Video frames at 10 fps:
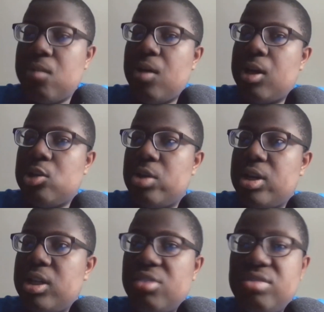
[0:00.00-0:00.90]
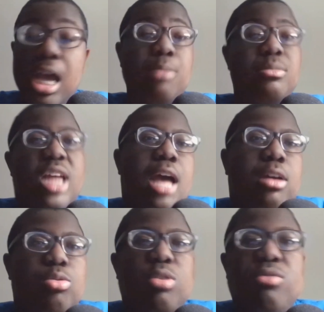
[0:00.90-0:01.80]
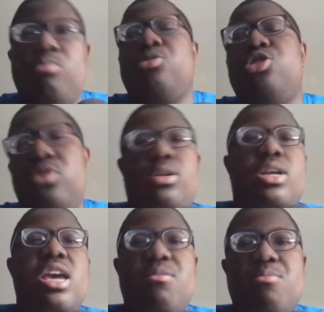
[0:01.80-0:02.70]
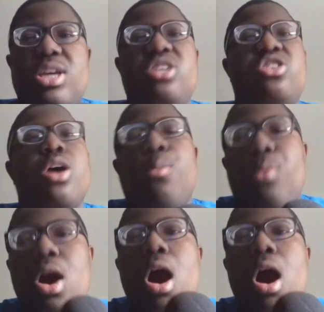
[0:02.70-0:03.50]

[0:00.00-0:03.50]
If I do it enough times, the algorithm should give me some